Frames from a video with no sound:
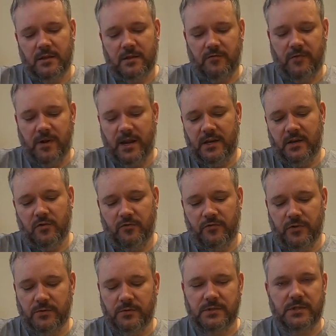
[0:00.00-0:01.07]
the radial
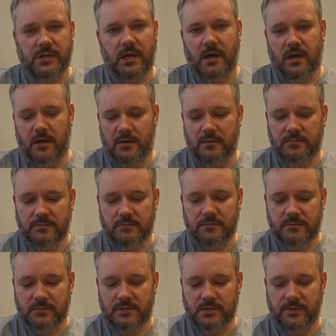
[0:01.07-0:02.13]
roots, are
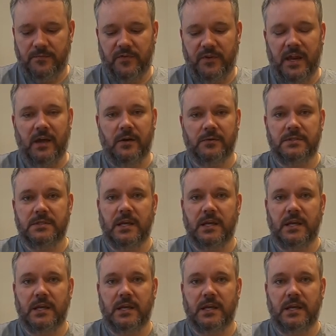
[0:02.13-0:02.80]
something else.